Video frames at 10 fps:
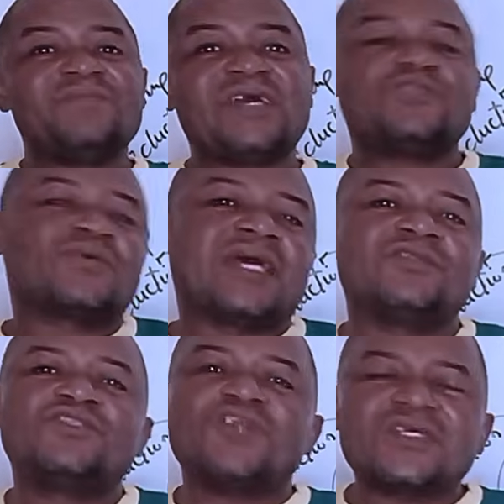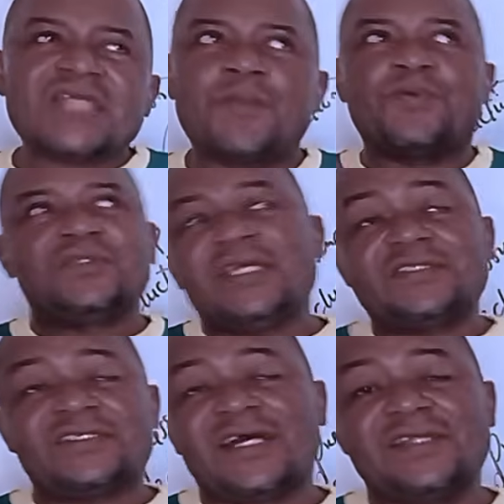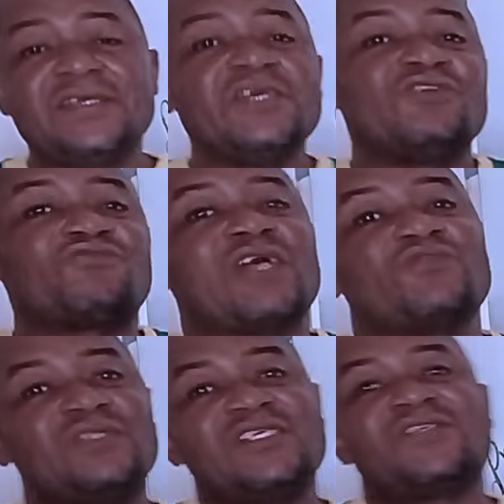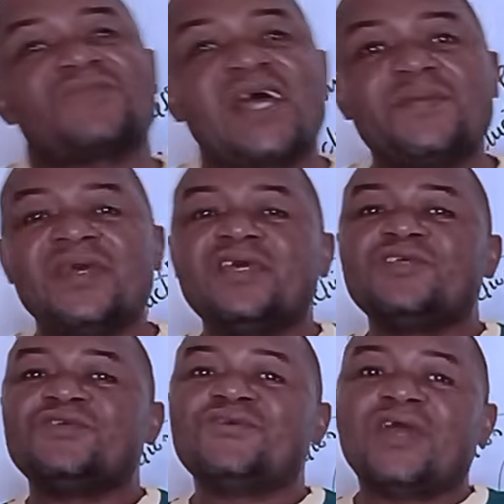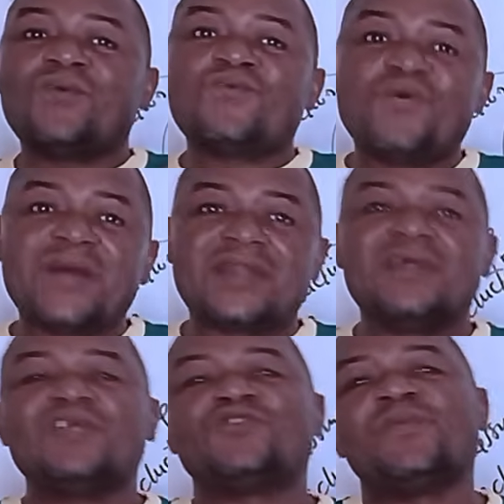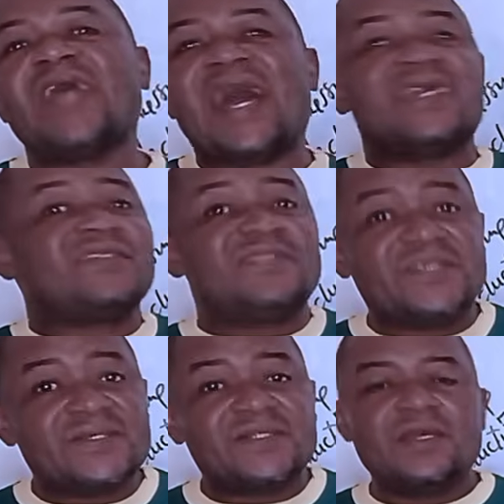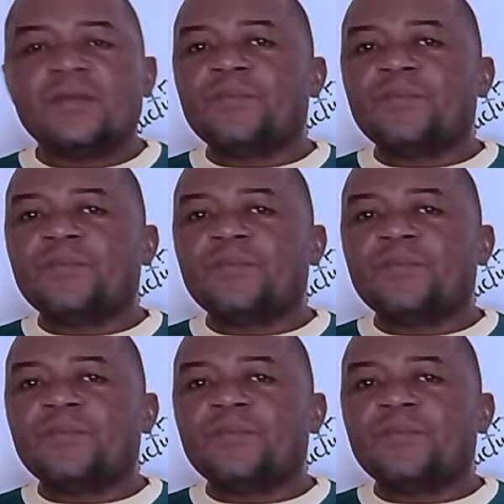but you can just hypothetically try to describe a woman to be ideal,